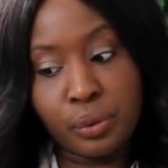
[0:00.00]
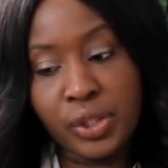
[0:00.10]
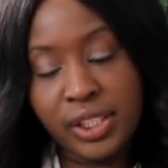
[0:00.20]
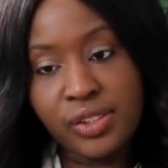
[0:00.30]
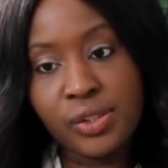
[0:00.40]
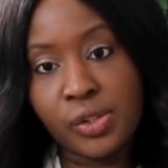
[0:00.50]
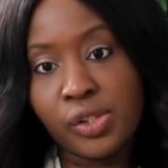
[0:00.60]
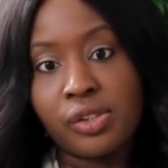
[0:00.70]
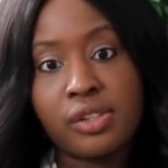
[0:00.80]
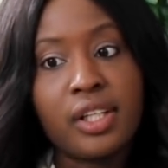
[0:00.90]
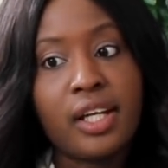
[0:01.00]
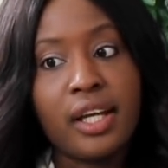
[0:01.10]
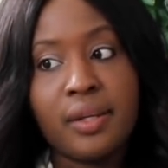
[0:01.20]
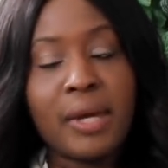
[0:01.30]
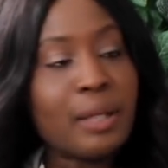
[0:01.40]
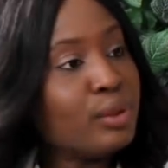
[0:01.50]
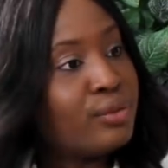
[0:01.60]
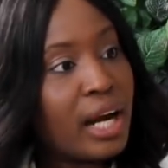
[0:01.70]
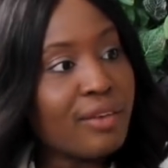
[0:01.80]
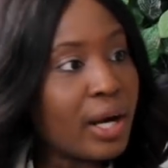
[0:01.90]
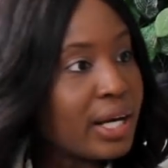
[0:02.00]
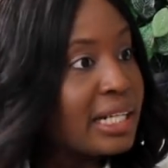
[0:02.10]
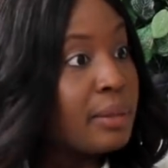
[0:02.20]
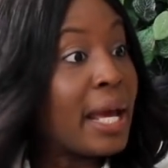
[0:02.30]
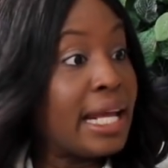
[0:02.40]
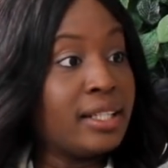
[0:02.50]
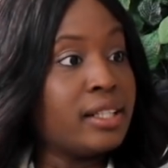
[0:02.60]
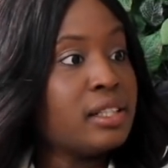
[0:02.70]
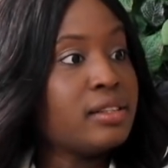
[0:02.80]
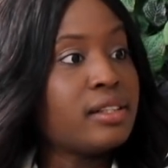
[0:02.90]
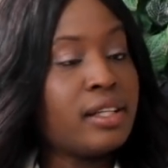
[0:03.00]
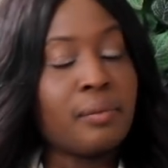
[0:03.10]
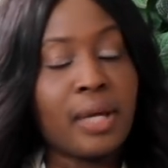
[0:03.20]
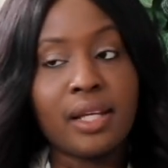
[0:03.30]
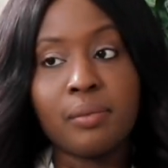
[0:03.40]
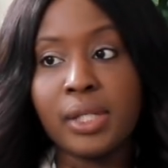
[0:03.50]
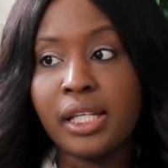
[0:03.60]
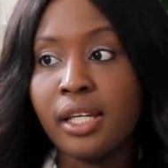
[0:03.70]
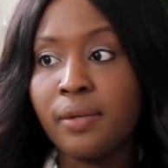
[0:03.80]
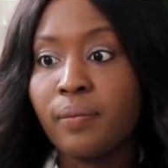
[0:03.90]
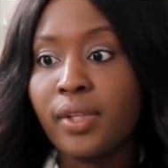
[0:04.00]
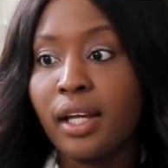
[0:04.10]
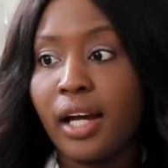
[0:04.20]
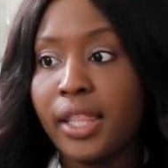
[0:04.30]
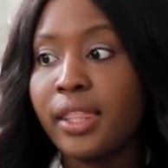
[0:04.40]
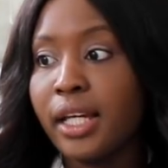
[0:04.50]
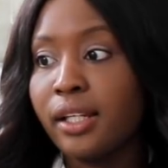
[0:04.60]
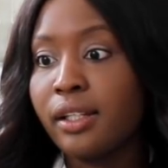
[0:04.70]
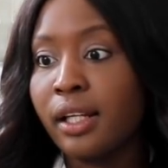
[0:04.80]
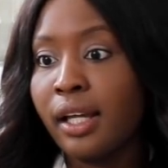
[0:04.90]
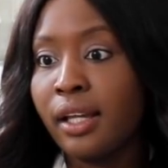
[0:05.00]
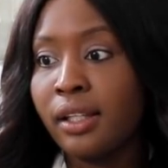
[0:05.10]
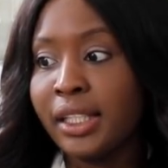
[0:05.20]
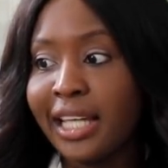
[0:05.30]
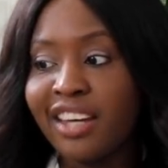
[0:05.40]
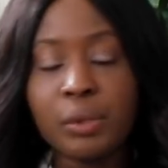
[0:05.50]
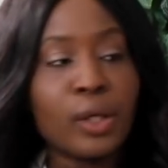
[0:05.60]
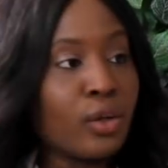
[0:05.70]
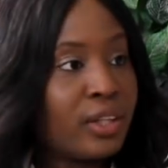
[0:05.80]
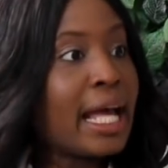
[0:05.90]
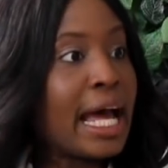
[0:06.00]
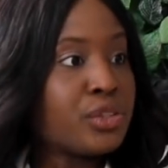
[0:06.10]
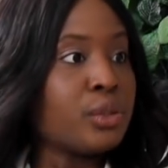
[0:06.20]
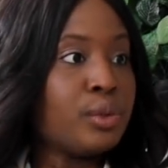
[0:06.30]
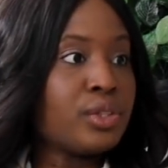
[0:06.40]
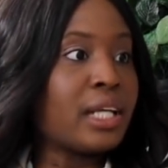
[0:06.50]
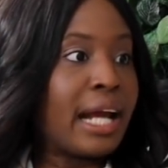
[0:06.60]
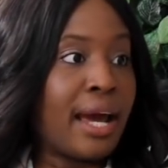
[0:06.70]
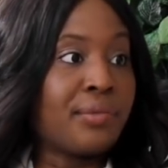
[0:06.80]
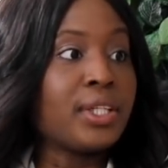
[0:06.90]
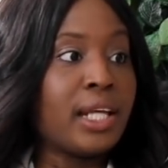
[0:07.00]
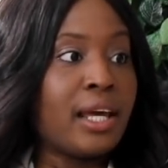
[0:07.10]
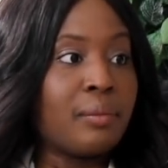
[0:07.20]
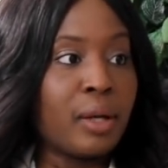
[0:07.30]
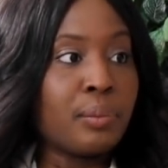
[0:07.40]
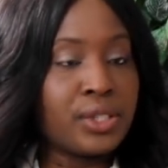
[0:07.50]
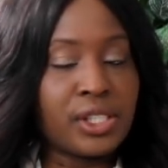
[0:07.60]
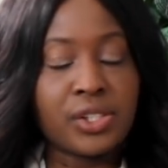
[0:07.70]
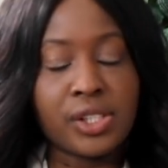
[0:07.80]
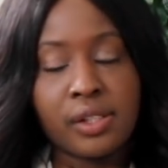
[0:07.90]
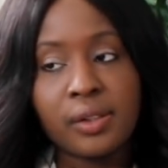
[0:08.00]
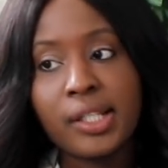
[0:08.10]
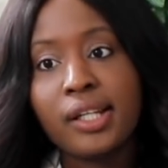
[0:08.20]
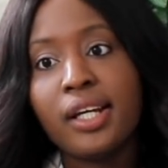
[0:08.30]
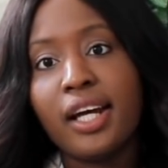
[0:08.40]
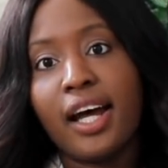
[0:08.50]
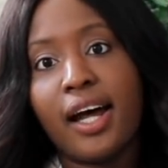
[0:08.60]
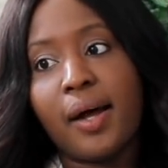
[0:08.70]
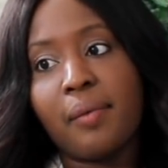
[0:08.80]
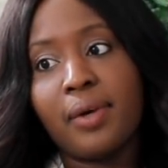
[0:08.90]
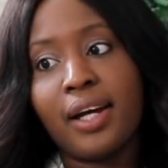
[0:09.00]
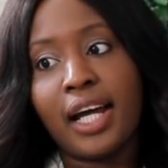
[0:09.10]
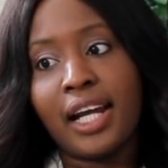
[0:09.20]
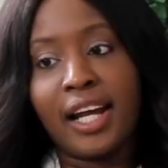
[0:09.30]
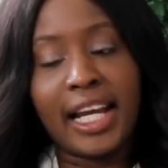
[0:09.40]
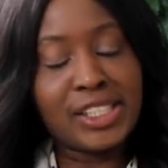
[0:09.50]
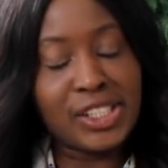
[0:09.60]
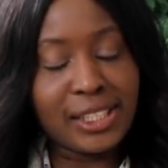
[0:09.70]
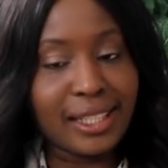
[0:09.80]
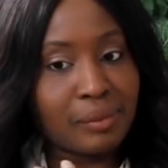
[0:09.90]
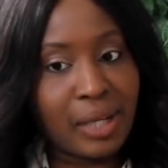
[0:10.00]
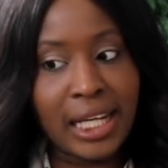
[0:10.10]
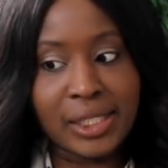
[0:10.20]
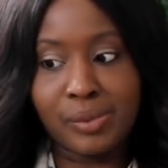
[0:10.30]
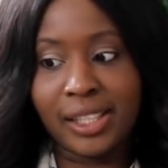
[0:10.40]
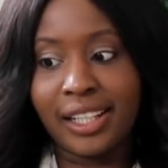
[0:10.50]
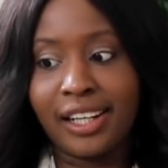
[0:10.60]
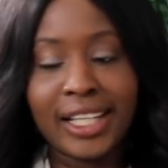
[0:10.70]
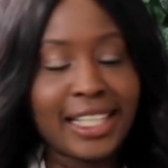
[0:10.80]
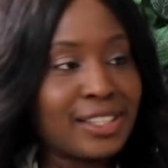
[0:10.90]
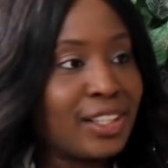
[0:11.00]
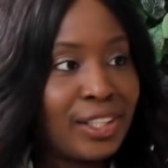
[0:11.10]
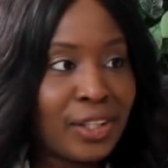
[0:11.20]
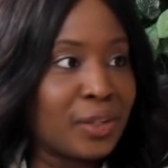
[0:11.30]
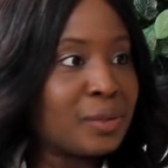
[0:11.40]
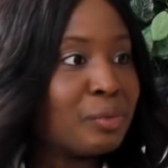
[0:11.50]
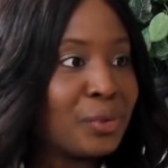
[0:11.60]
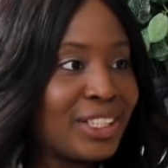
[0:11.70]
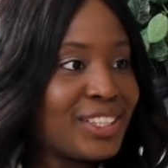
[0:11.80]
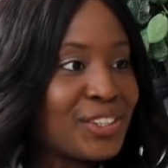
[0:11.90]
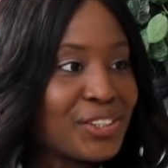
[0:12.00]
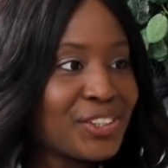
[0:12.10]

boarding school, it made me very, very independent. Mm-hmm. It gave me a lot of the attributes that I have today in my position. And I actually say to my husband that our kids are going to go to boarding school.